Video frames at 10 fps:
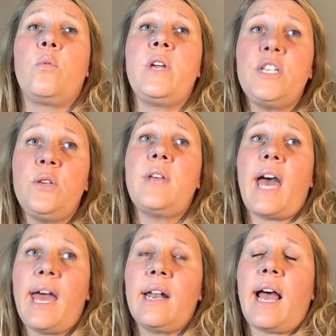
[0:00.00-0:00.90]
we do
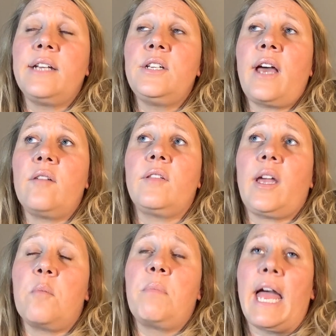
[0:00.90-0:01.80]
that. I have
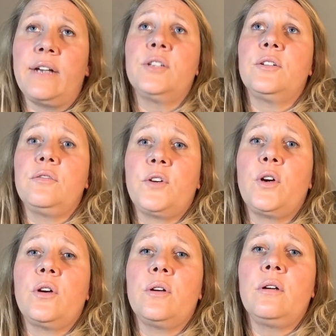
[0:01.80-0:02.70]
like a binder for
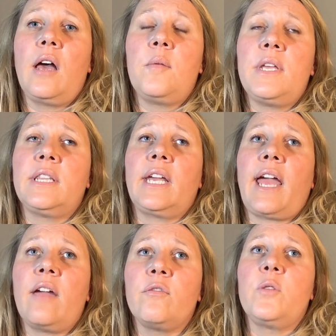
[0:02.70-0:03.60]
her. And like
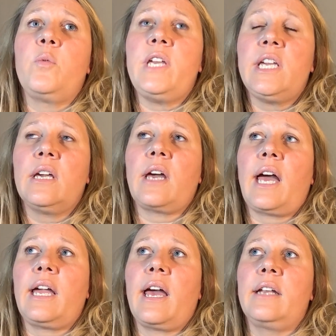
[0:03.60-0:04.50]
every week
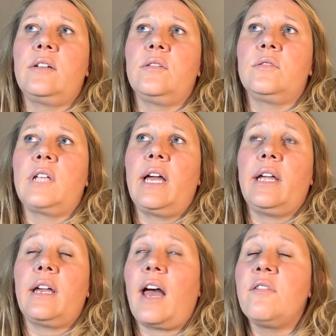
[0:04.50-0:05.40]
I kind of
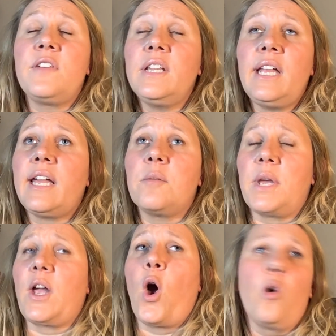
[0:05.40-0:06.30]
like, I feel like I'm
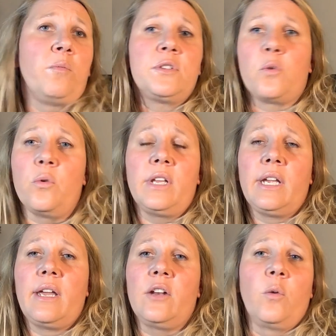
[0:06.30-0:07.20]
like
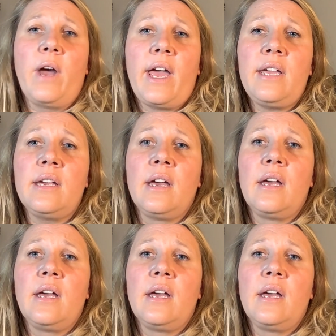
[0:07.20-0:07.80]
homeschooling in a way,